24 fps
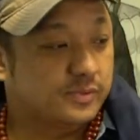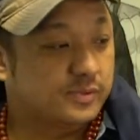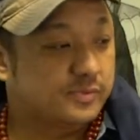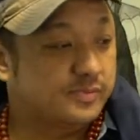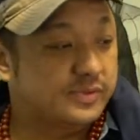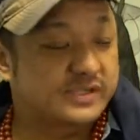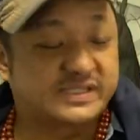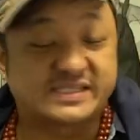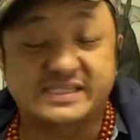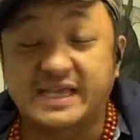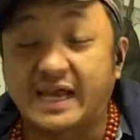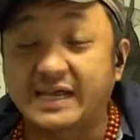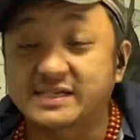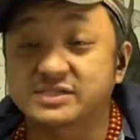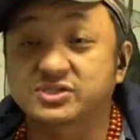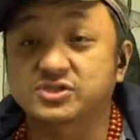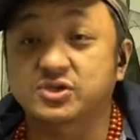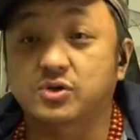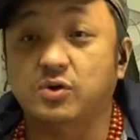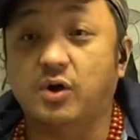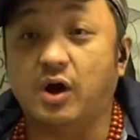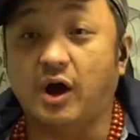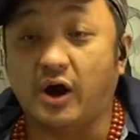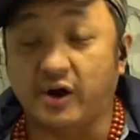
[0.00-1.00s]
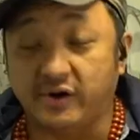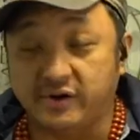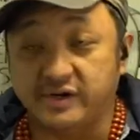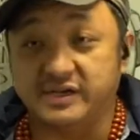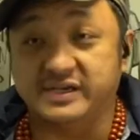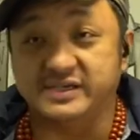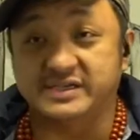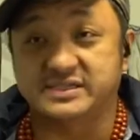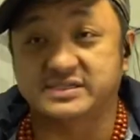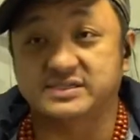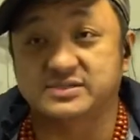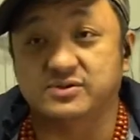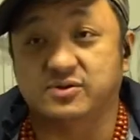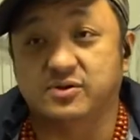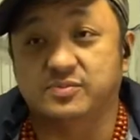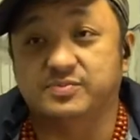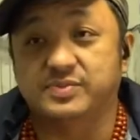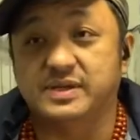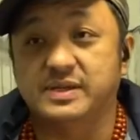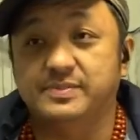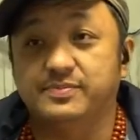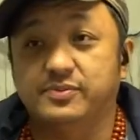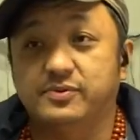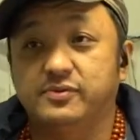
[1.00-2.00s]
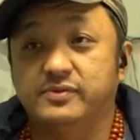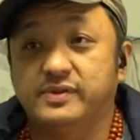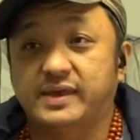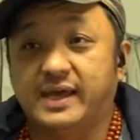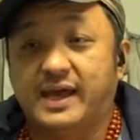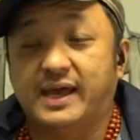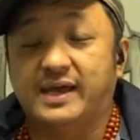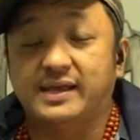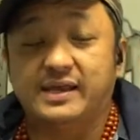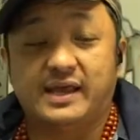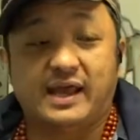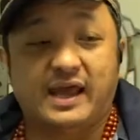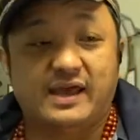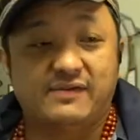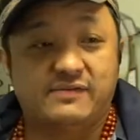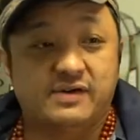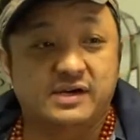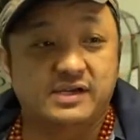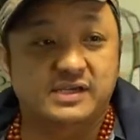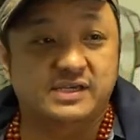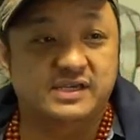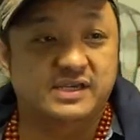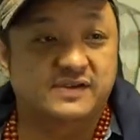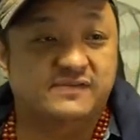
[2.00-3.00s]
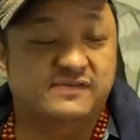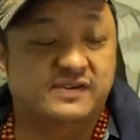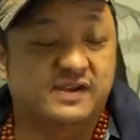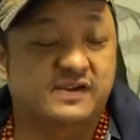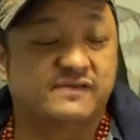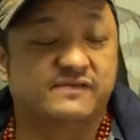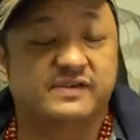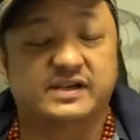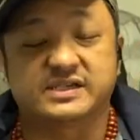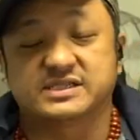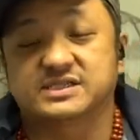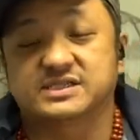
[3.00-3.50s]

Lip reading: potential artists or people that have a gift of